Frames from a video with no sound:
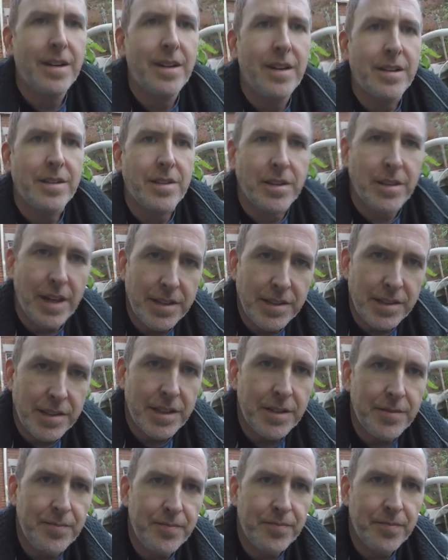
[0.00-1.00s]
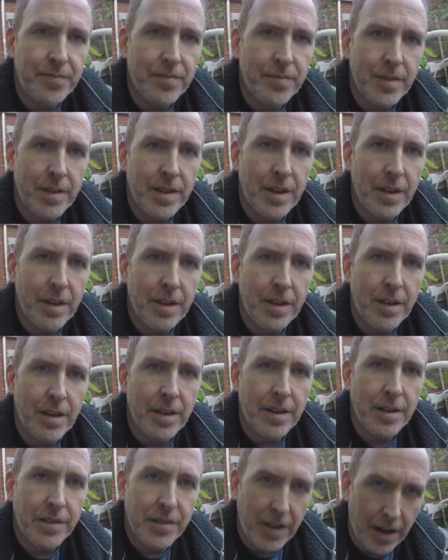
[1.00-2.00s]
So that's it.
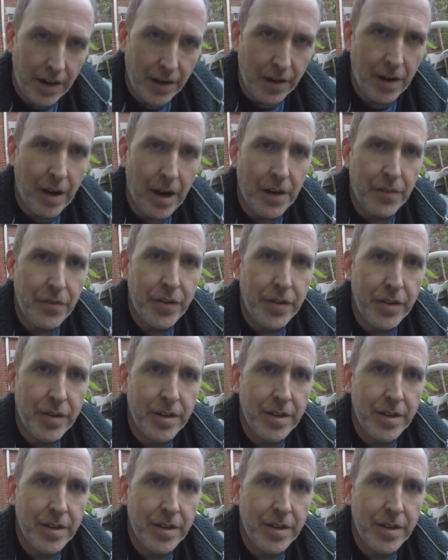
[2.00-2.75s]
Signing off.